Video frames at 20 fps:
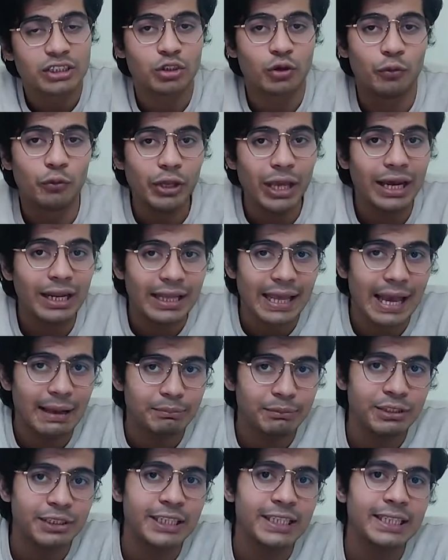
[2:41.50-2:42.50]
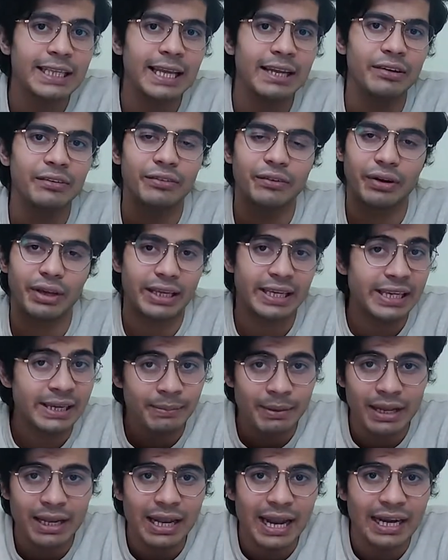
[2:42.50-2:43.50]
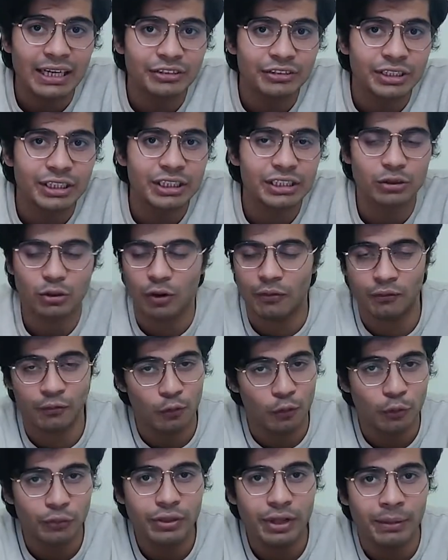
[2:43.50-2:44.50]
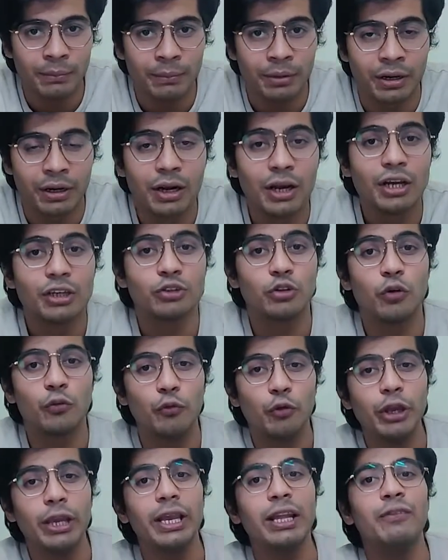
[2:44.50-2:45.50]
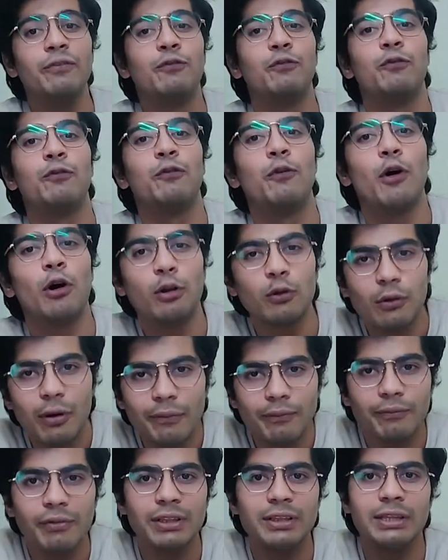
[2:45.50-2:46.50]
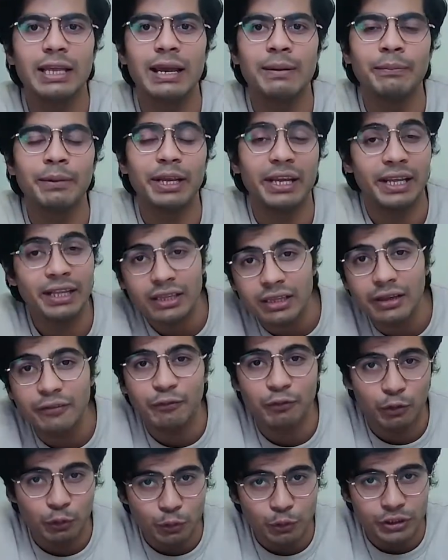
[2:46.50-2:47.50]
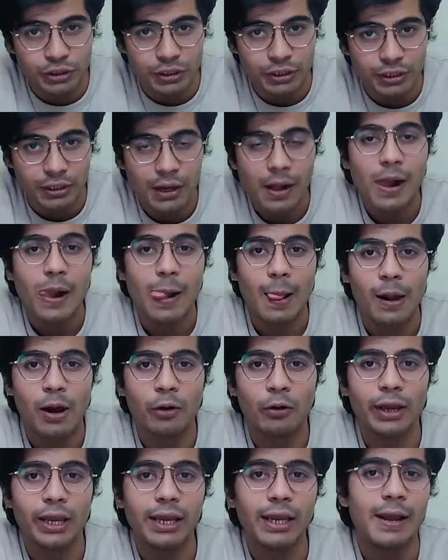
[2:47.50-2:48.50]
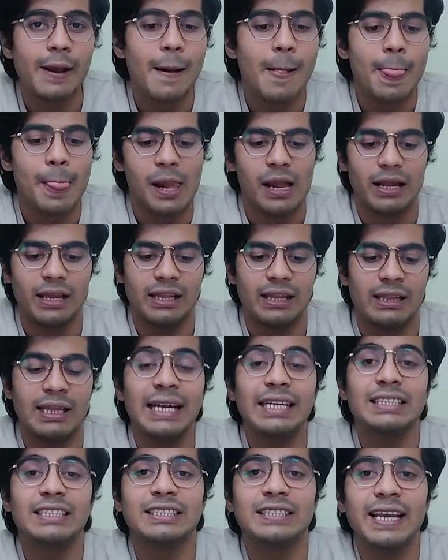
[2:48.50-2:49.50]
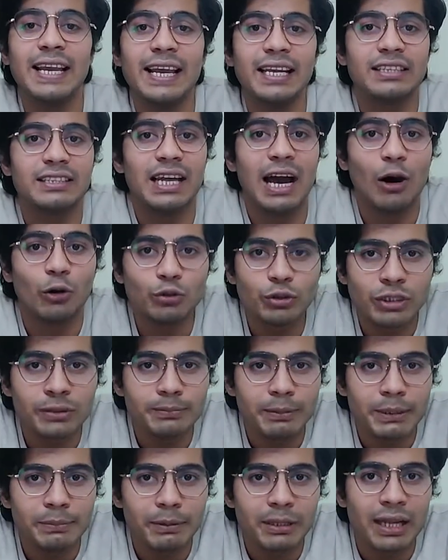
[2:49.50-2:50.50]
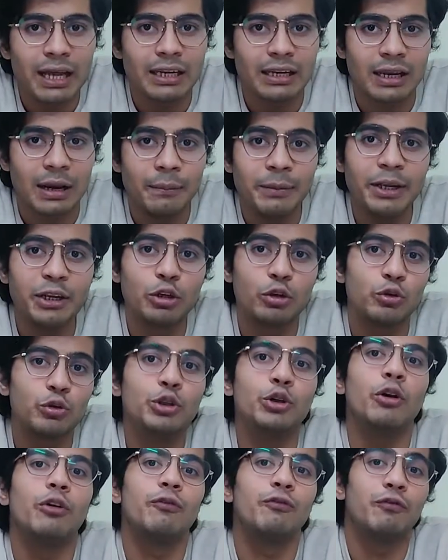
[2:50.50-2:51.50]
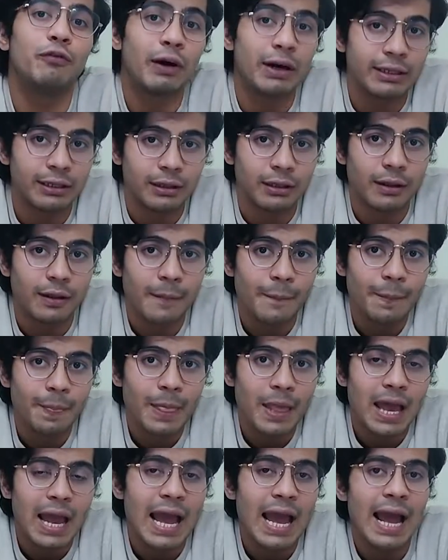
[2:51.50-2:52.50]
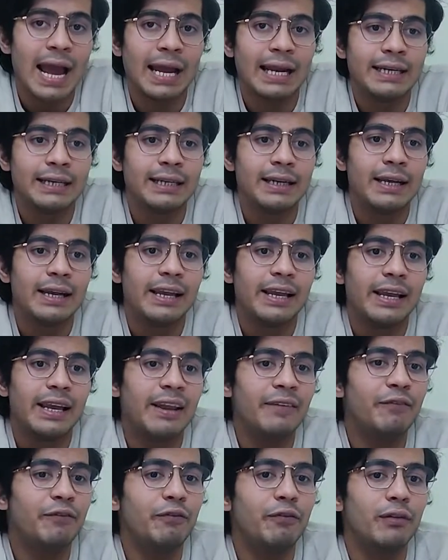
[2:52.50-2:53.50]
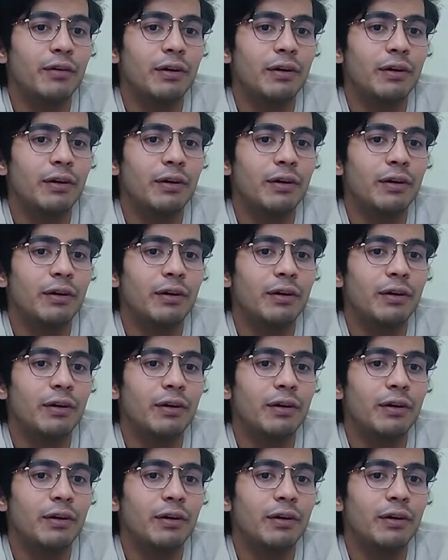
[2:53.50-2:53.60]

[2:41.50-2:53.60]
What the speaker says: So we are capturing the email address or phone number so we can follow up with them in the future. Okay, let's say 1,000 people are coming to your funnel, and if